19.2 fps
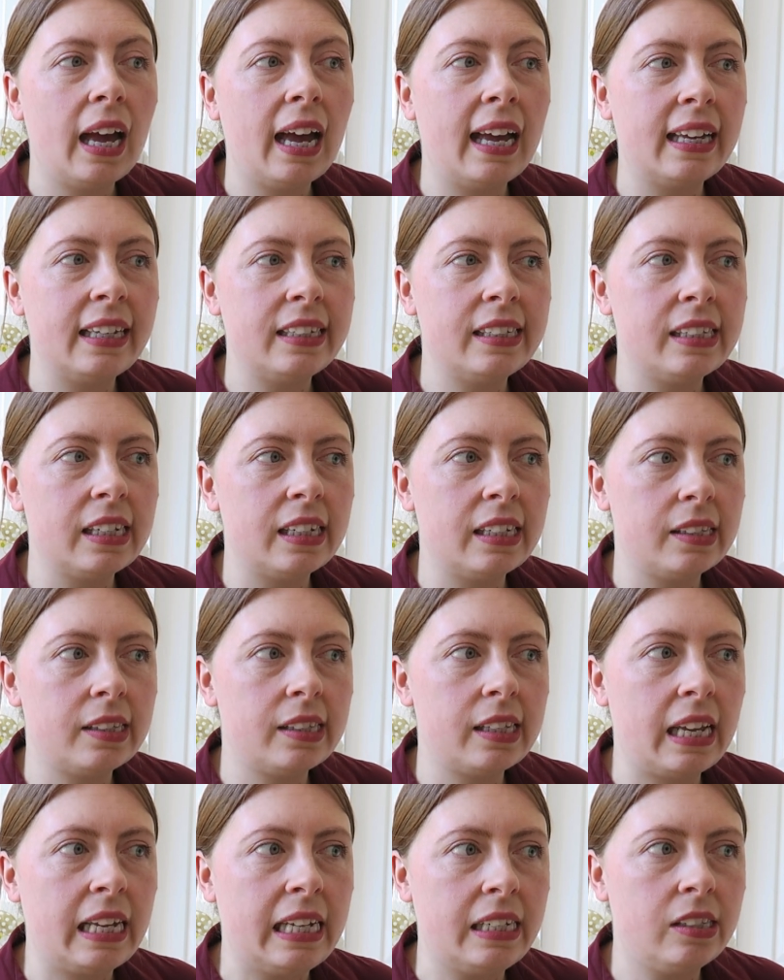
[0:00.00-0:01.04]
and it
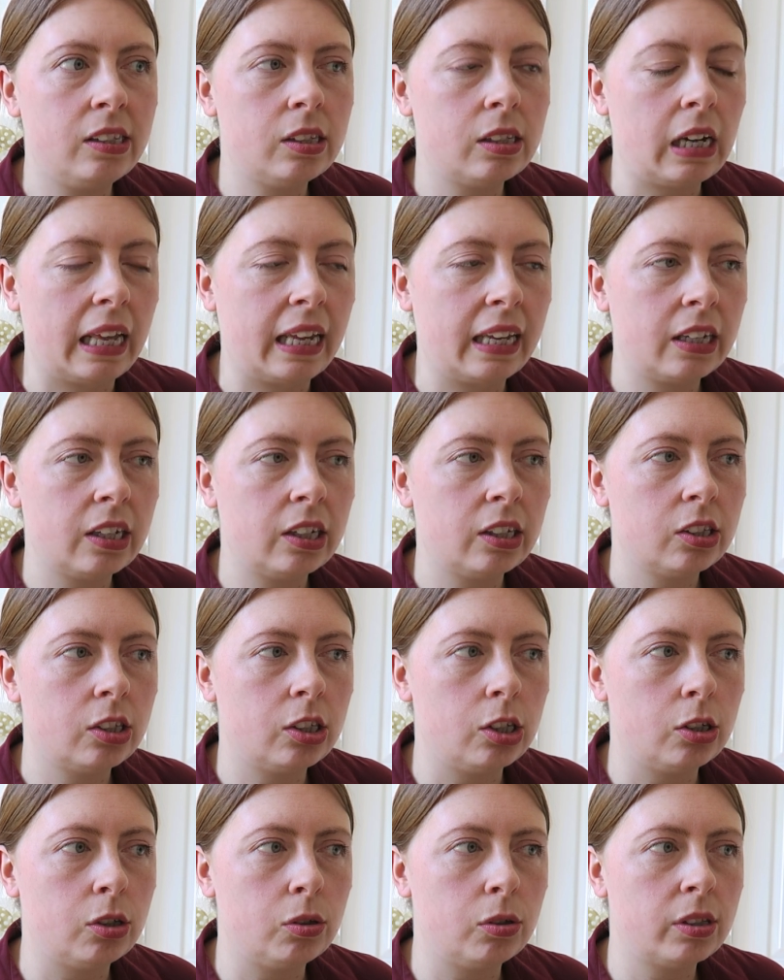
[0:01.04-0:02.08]
said like
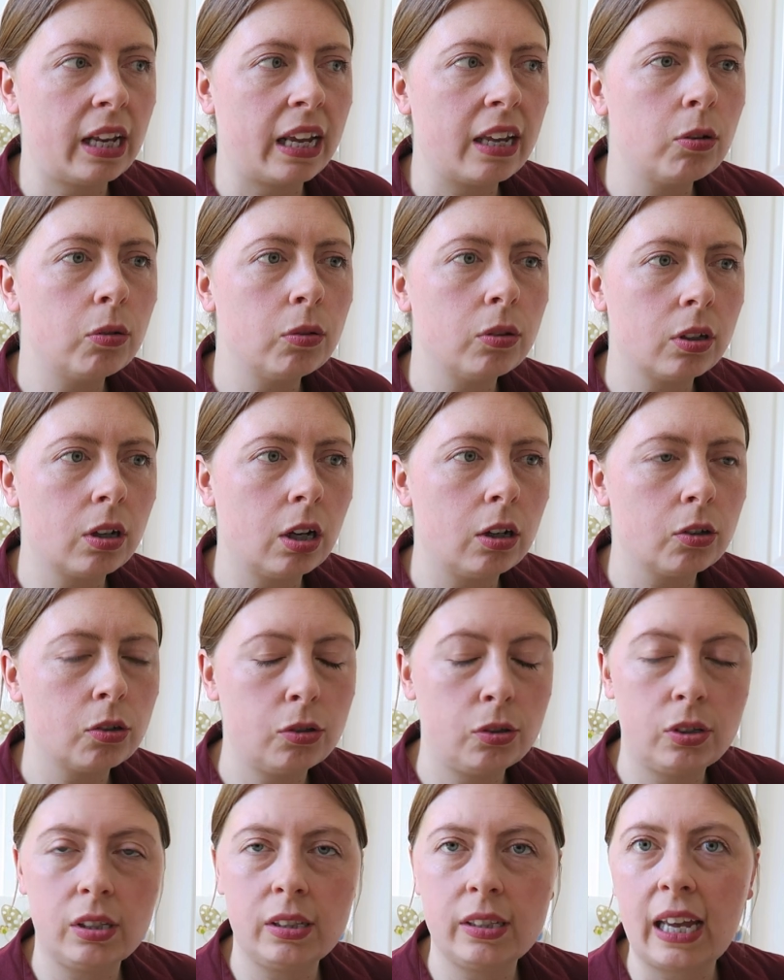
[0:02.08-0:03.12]
to take all the
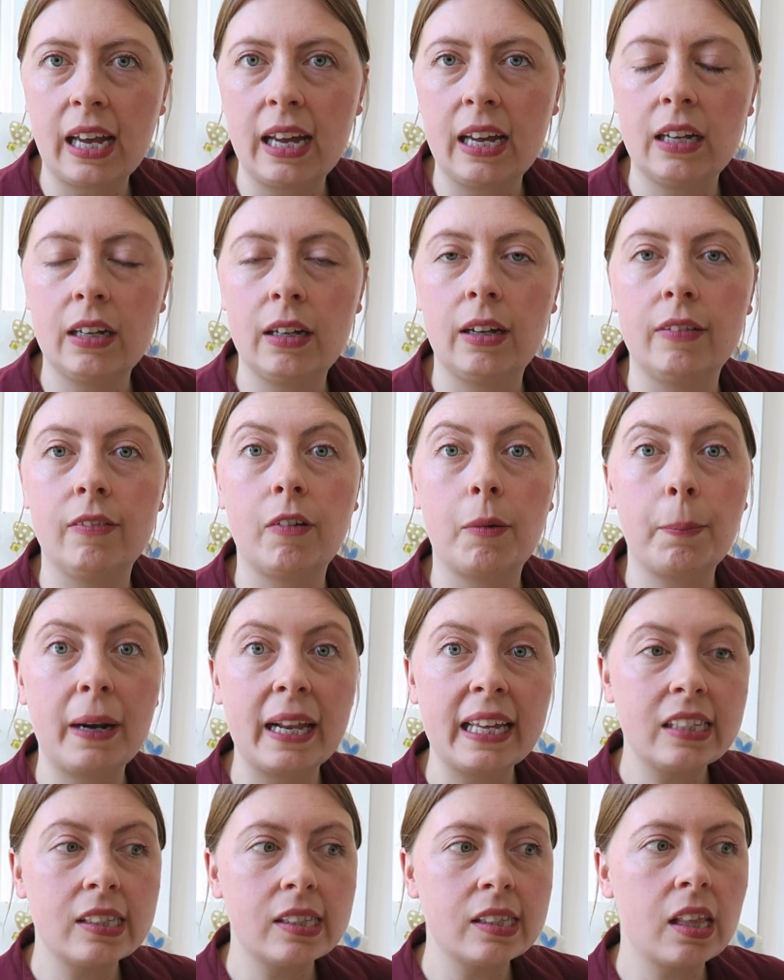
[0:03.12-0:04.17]
cartridges out and
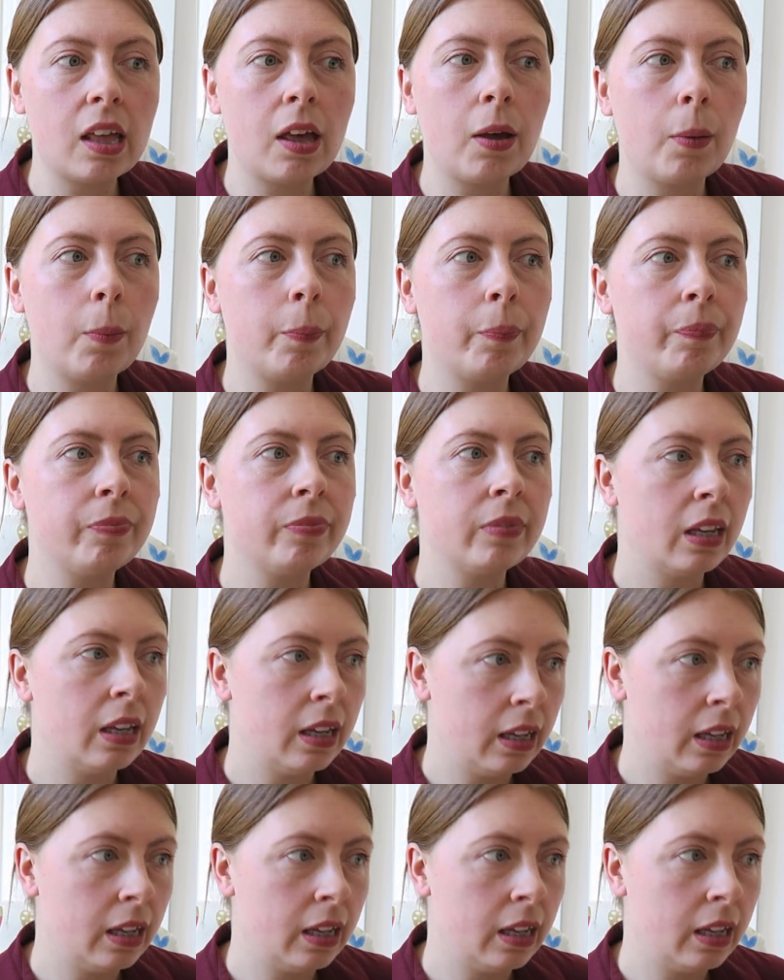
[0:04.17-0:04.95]
replace them.